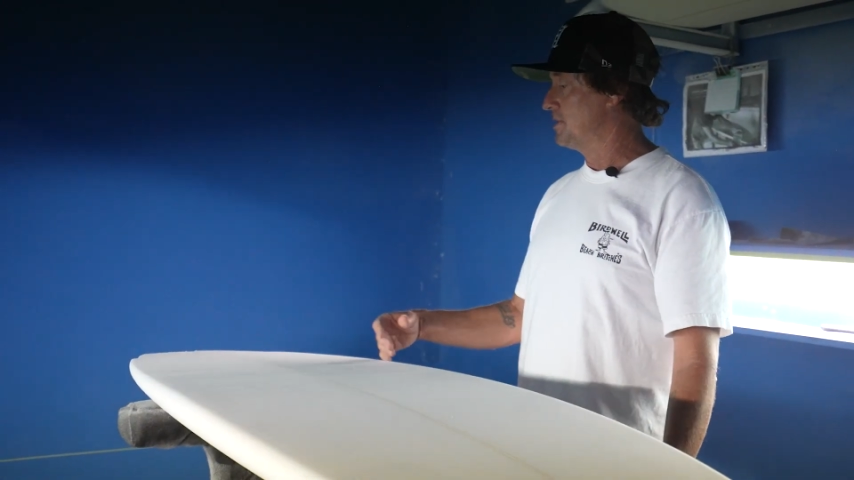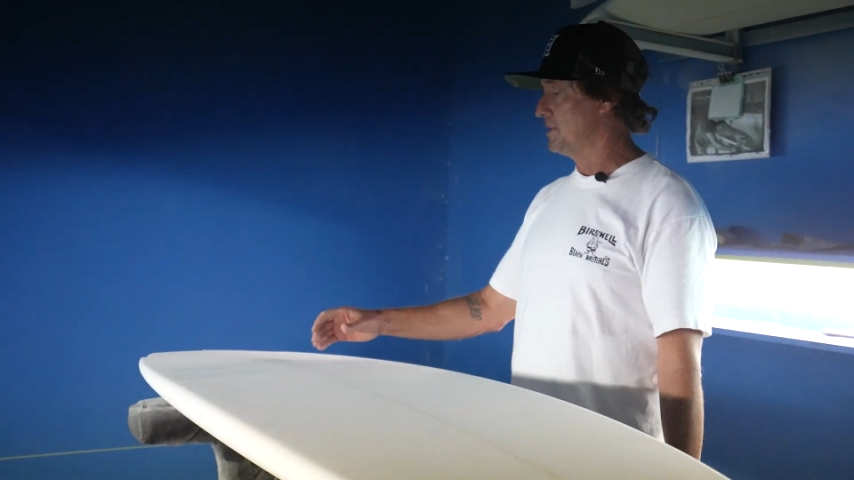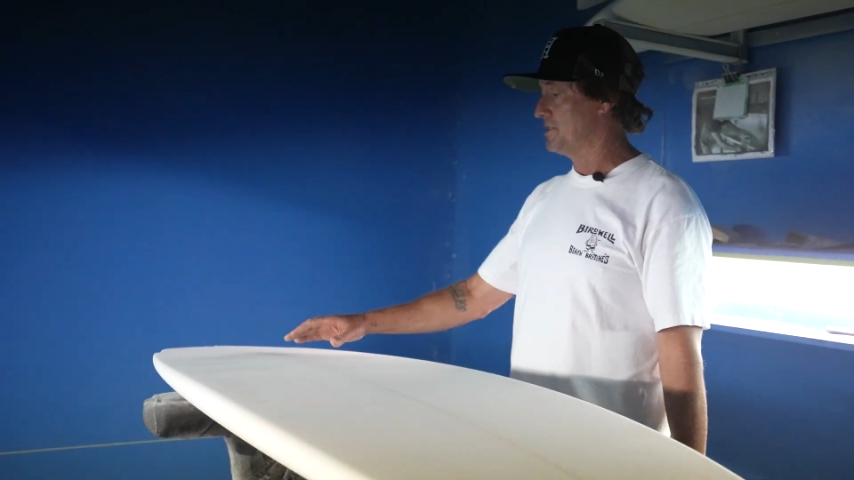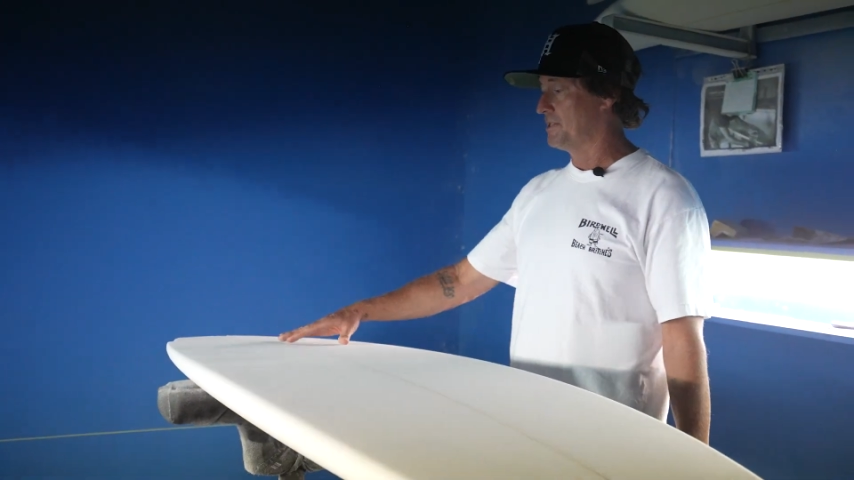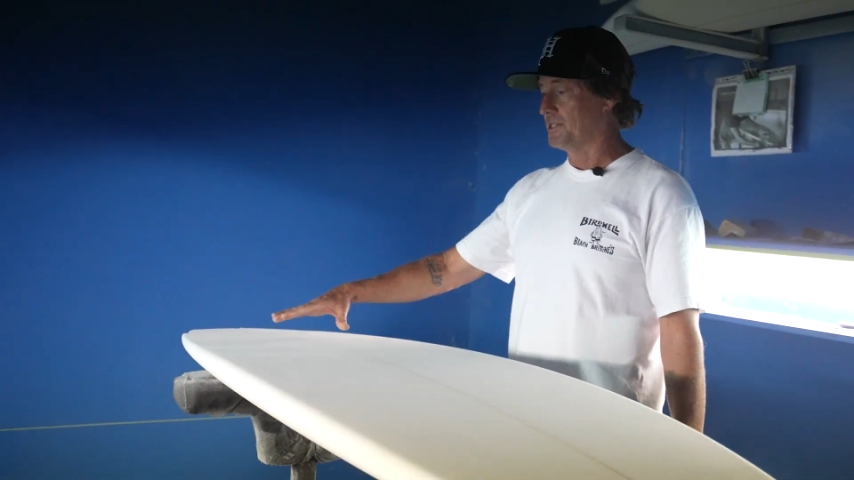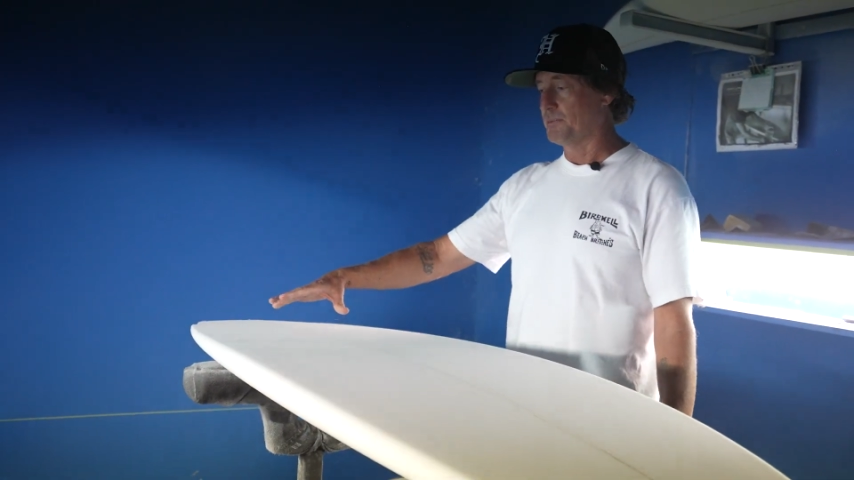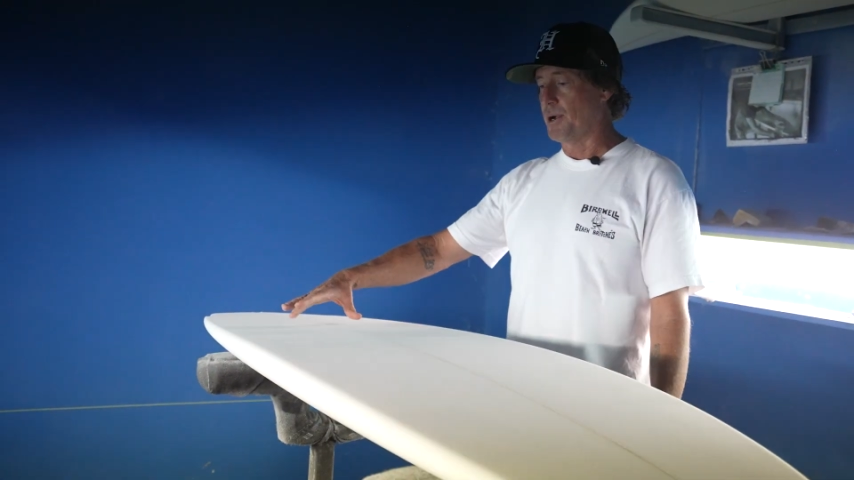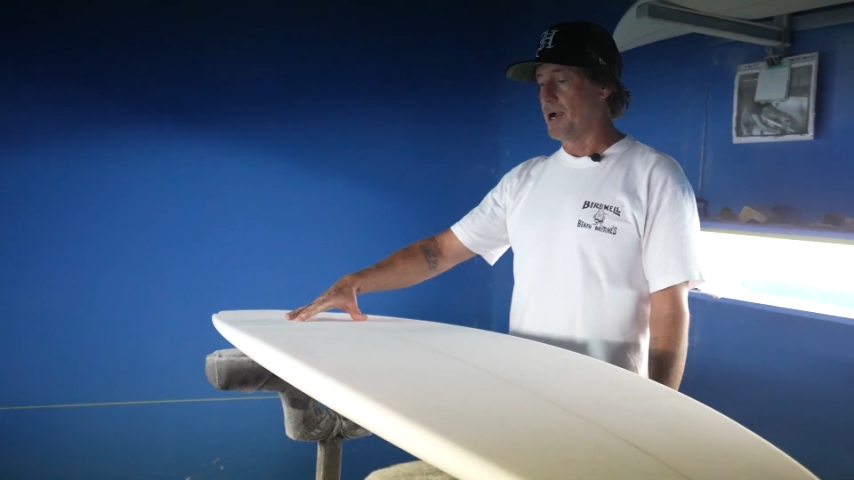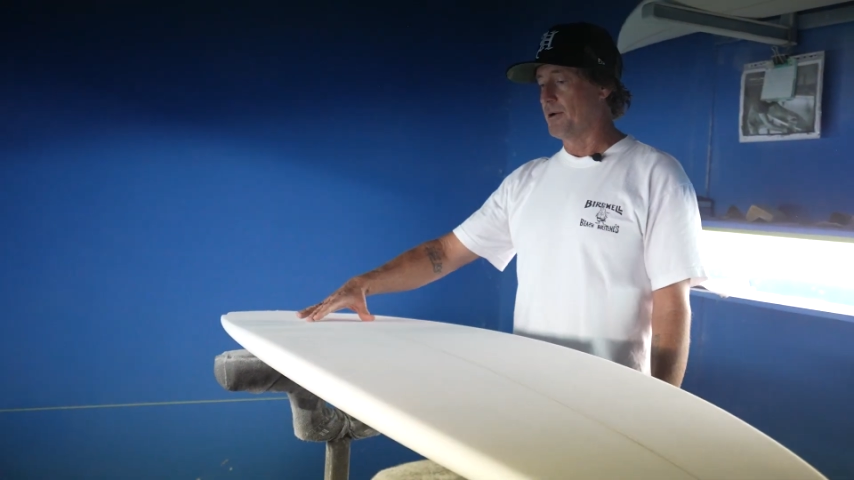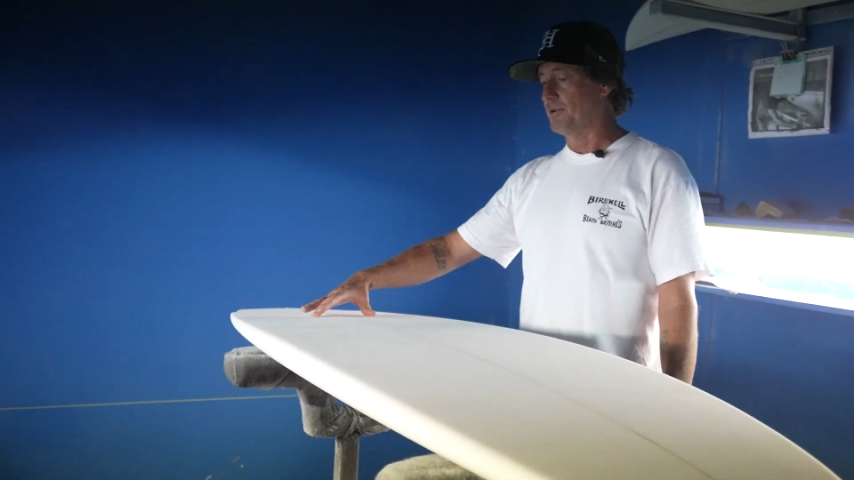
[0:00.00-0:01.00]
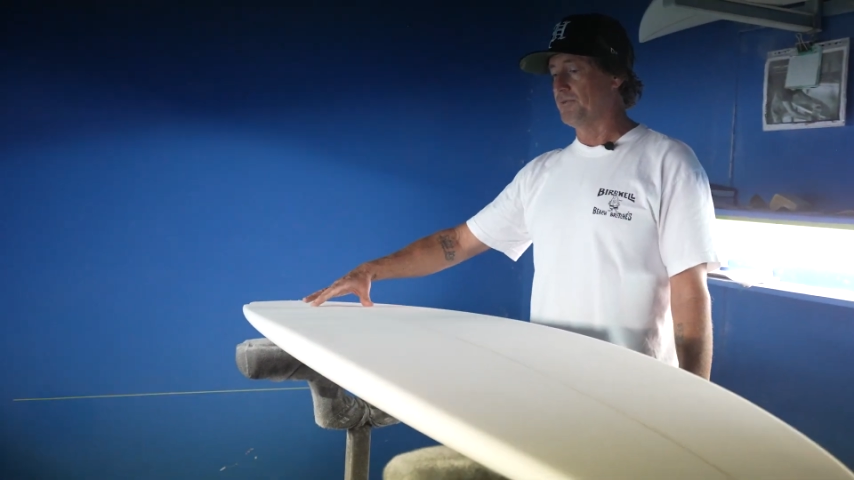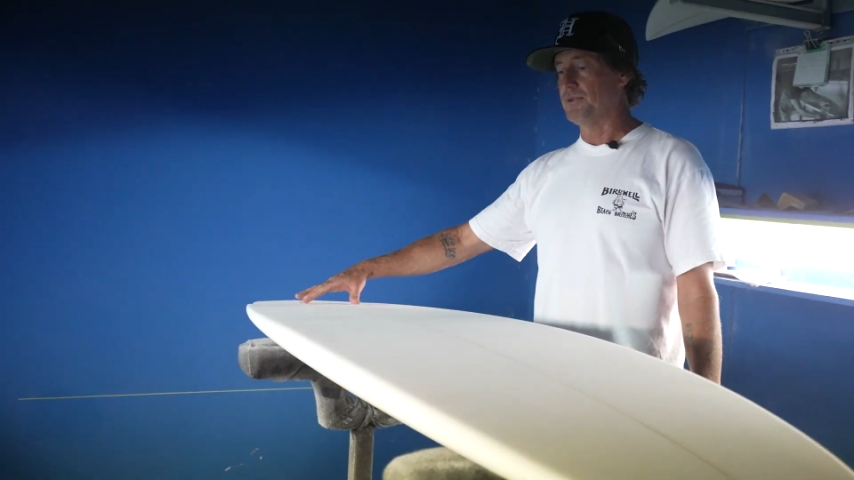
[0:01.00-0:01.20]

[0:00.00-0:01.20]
just a spiral